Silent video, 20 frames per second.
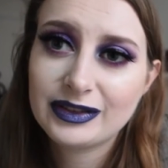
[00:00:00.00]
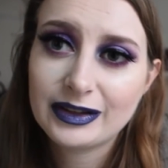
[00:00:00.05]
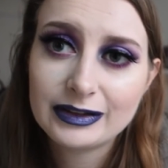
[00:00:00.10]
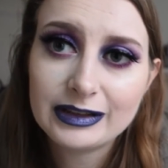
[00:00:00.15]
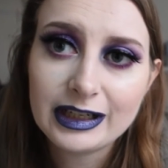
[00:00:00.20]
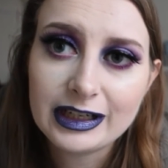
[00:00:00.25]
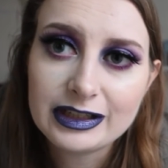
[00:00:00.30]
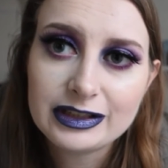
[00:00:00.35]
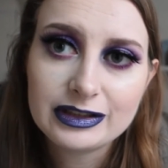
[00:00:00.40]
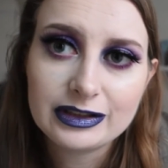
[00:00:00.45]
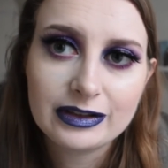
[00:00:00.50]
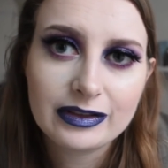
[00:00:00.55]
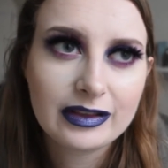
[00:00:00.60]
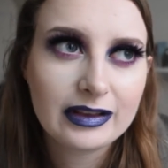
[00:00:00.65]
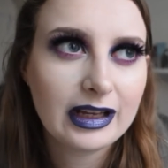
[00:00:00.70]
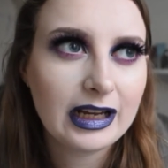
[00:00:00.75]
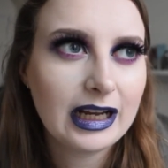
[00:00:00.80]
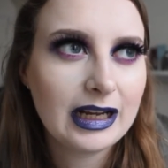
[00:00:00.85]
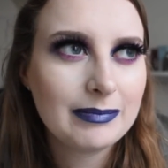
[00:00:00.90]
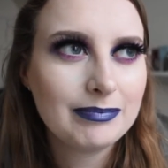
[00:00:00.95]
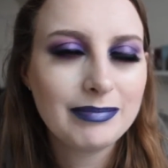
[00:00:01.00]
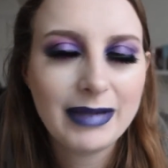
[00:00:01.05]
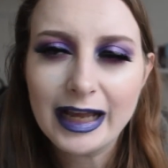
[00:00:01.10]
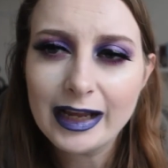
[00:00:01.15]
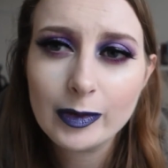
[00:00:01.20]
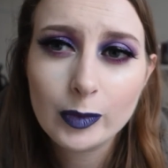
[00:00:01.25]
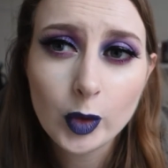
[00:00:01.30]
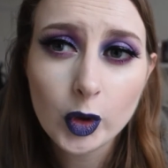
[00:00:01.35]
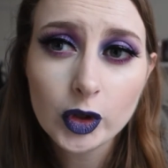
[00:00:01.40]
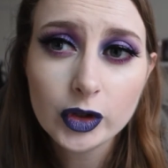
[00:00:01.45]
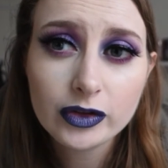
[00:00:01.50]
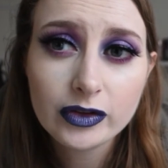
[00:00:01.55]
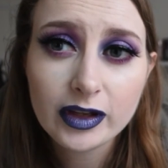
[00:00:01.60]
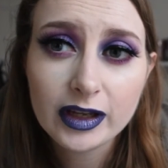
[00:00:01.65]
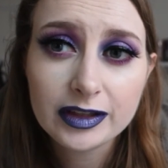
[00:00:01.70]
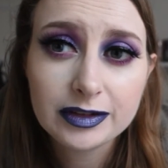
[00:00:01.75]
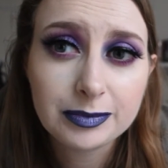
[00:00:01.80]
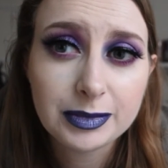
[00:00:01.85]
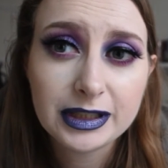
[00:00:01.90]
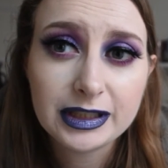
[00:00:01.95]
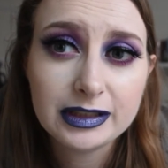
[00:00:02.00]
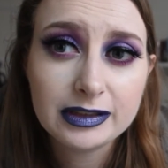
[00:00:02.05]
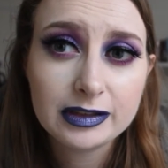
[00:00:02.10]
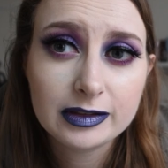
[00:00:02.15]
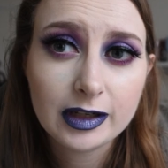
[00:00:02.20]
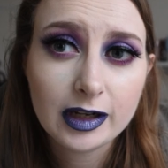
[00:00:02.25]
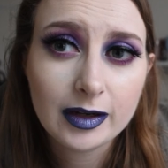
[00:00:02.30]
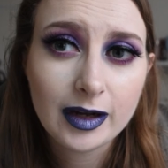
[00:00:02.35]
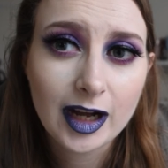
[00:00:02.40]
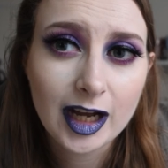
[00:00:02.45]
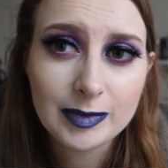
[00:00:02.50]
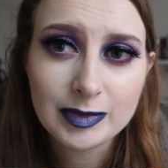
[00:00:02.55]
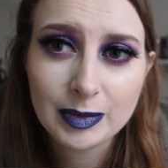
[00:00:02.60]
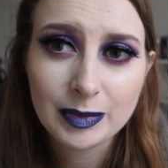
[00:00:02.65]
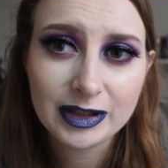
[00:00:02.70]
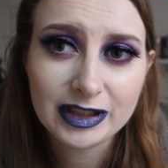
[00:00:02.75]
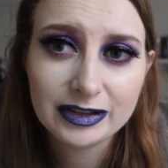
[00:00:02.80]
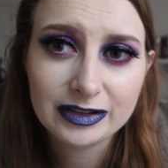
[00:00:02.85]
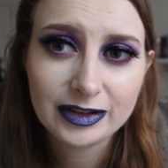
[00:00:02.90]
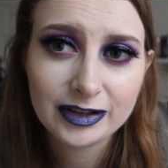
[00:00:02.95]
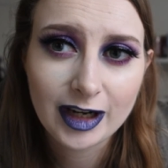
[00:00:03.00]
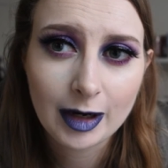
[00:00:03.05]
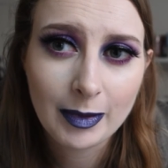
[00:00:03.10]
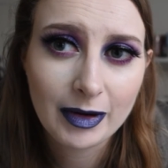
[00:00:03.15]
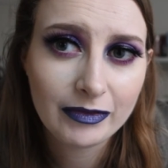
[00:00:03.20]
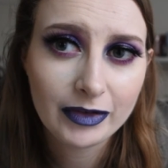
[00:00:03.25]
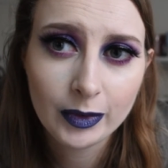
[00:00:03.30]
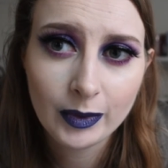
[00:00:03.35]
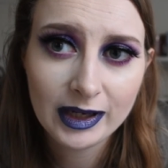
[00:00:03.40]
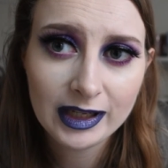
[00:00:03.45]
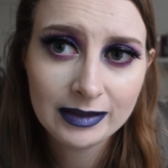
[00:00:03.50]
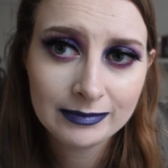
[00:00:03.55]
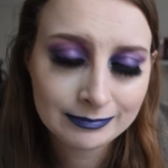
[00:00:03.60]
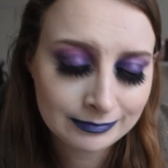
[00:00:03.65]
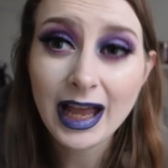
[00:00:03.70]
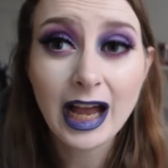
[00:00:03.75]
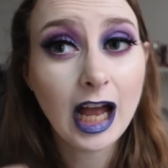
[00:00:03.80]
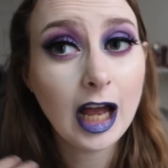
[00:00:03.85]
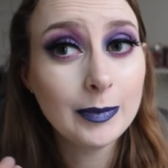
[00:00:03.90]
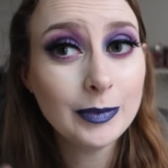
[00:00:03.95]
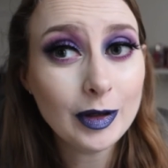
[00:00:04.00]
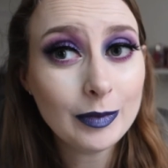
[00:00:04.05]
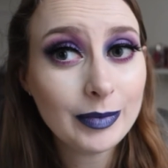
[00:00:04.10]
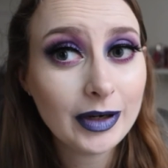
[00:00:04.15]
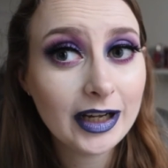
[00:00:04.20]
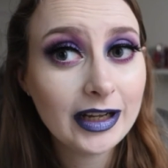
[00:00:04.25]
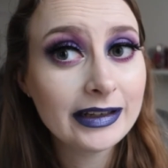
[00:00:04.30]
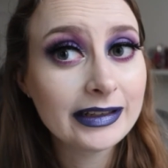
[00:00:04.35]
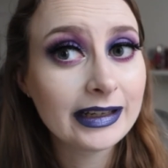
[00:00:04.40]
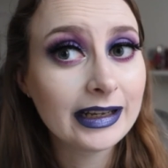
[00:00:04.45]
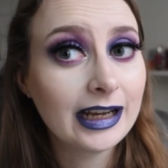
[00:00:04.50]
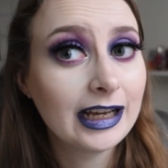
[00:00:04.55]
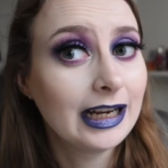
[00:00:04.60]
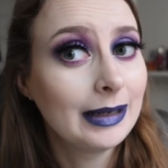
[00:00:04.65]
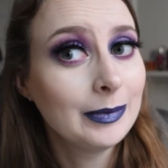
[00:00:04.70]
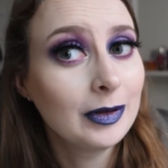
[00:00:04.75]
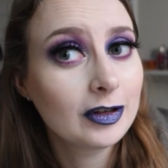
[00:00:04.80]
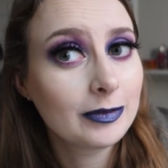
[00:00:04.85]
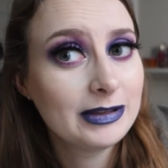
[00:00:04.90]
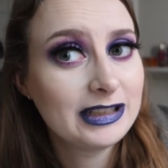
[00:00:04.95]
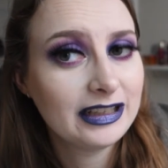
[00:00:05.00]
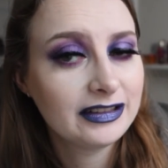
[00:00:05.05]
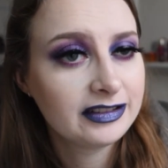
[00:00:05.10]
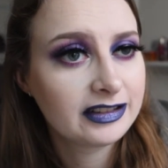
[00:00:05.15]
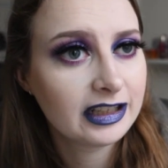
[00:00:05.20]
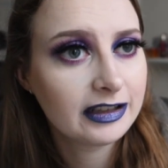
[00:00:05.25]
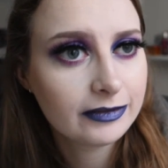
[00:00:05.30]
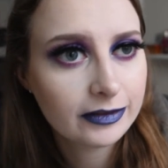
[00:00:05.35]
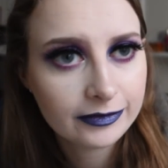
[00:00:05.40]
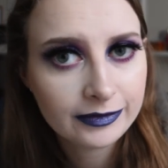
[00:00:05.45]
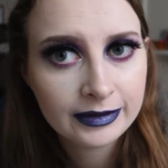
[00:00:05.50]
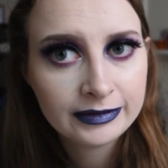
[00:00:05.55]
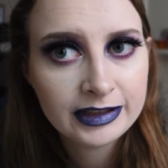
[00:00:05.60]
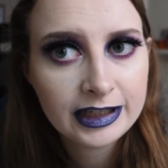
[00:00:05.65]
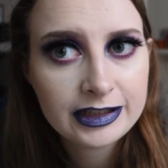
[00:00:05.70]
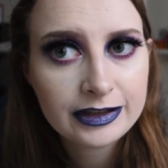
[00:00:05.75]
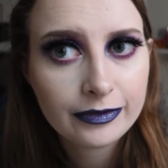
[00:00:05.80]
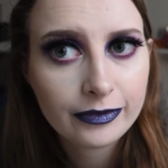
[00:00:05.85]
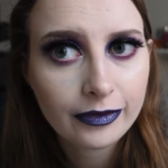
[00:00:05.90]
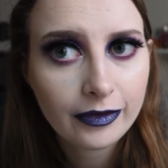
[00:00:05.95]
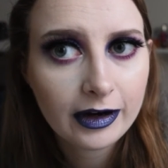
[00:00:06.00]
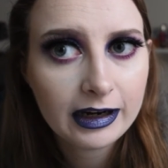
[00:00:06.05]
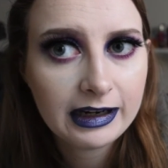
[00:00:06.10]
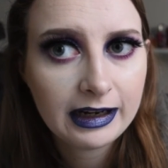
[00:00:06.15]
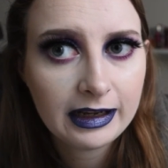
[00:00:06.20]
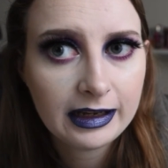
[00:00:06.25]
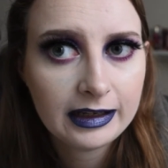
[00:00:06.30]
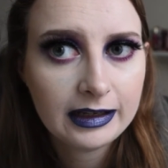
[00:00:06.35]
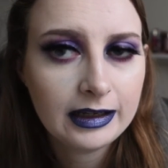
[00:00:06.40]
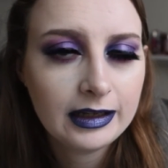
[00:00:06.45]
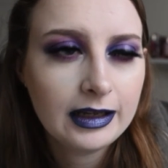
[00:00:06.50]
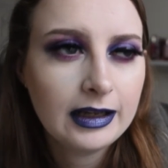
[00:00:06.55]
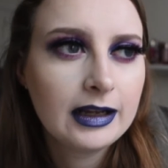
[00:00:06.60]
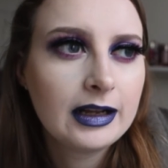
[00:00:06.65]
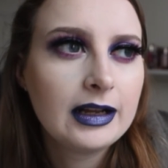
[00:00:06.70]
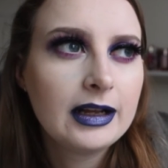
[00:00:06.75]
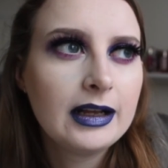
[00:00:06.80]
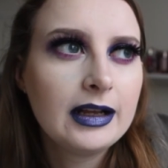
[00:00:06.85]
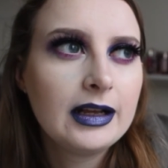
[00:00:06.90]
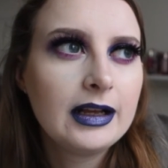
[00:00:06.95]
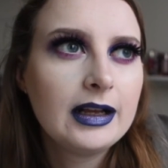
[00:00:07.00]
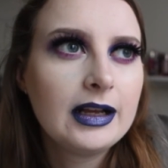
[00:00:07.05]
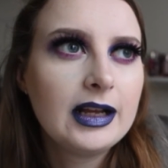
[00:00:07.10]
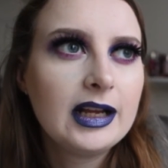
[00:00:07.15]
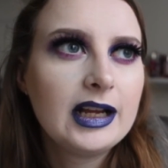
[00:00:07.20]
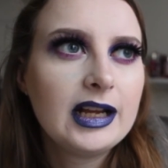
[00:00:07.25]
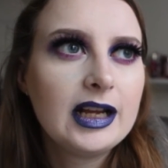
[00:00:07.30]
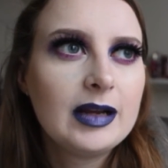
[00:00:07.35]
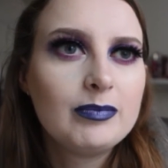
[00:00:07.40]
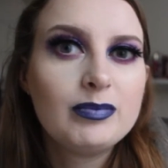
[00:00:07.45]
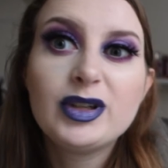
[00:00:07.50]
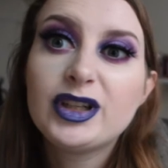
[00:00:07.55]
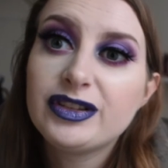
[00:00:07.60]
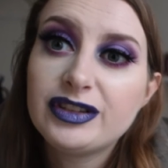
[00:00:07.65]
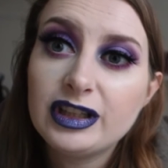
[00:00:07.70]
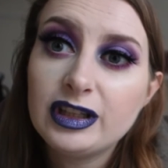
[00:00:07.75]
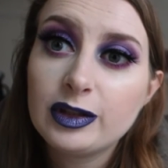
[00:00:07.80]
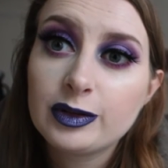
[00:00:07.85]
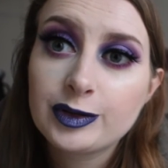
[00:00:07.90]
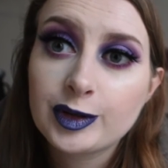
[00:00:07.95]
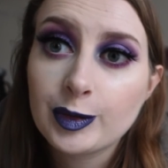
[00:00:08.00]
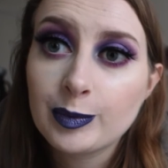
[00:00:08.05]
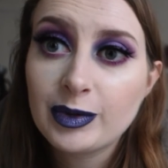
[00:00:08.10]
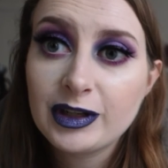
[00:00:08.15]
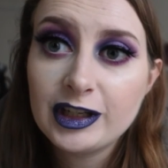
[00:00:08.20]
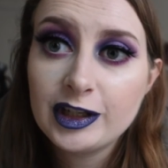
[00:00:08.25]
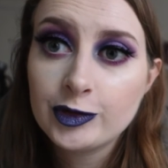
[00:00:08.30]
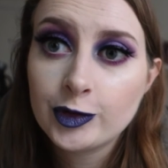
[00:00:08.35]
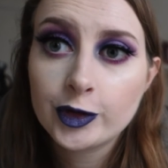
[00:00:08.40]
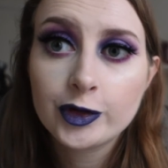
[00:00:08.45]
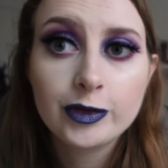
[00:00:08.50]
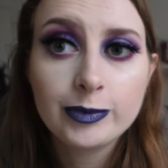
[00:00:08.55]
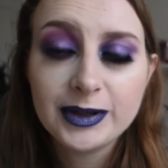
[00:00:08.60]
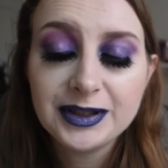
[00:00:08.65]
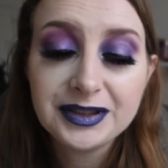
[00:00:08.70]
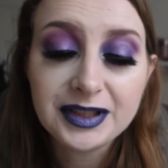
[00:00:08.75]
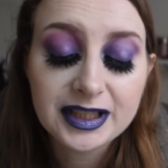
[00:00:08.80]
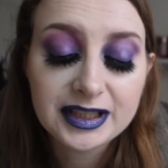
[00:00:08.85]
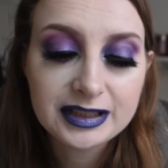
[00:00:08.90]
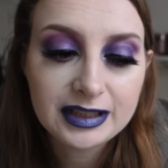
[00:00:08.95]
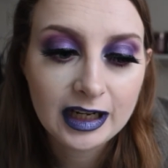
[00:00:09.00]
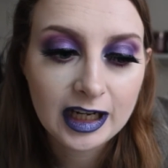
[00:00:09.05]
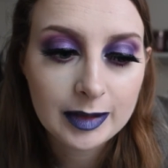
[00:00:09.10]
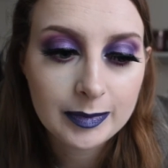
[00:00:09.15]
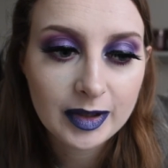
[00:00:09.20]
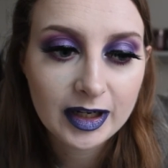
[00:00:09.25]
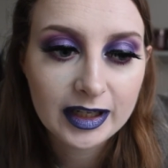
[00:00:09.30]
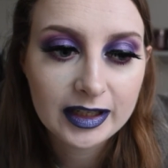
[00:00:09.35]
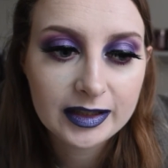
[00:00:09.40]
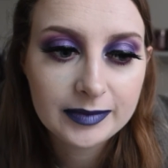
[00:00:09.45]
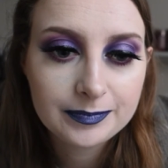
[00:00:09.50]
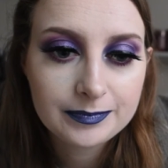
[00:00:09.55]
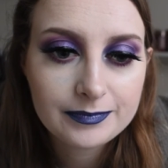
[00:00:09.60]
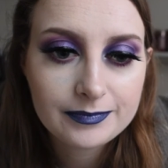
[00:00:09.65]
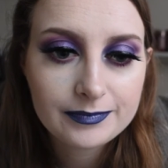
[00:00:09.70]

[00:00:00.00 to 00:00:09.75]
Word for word: foundation that matte one that's been hyped up on Instagram everywhere I'm not buying it and I'm not gonna be testing it for foundation Friday because it looks completely wrong for my skin type like